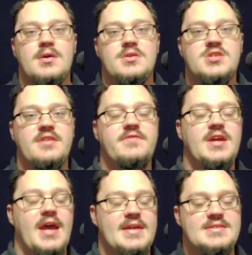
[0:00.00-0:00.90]
Shenvi
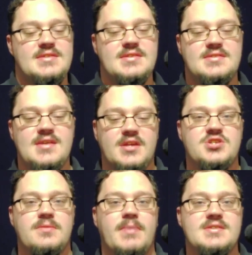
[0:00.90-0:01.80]
ends this
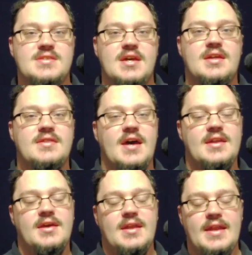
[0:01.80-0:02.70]
section by saying
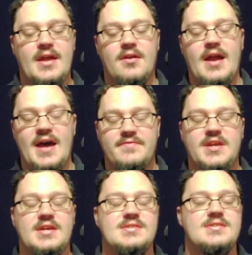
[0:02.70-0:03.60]
that NETTR
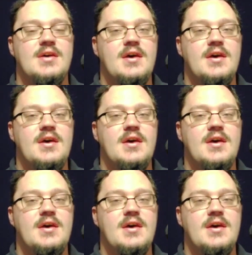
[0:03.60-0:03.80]
advocates